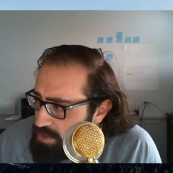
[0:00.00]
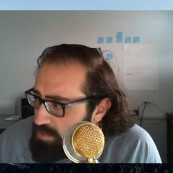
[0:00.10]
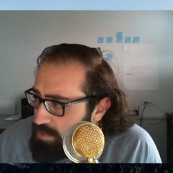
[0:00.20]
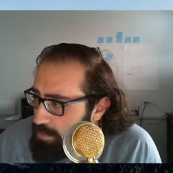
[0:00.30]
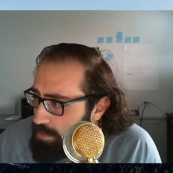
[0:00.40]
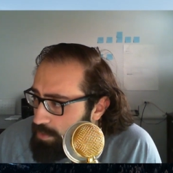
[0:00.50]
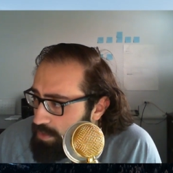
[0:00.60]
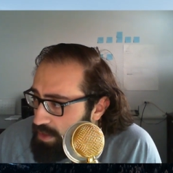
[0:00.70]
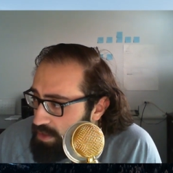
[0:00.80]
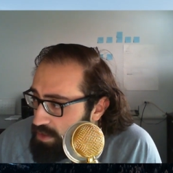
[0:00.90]
of people
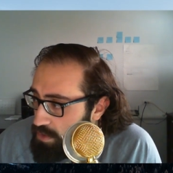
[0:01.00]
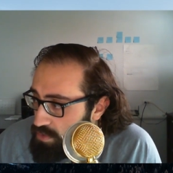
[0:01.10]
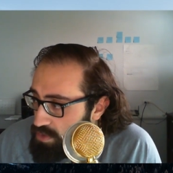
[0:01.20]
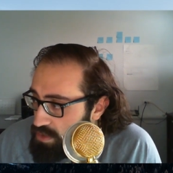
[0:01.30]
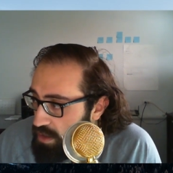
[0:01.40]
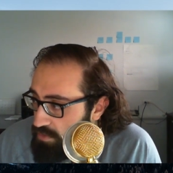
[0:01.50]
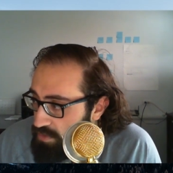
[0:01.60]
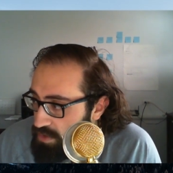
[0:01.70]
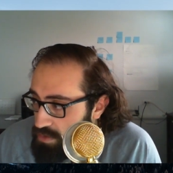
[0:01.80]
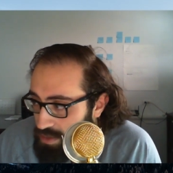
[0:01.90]
that use
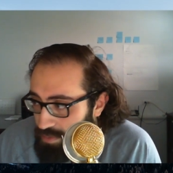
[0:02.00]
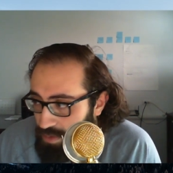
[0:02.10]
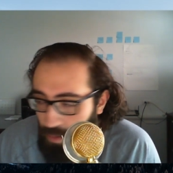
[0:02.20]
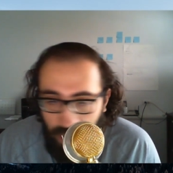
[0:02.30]
coffee. I'm talking about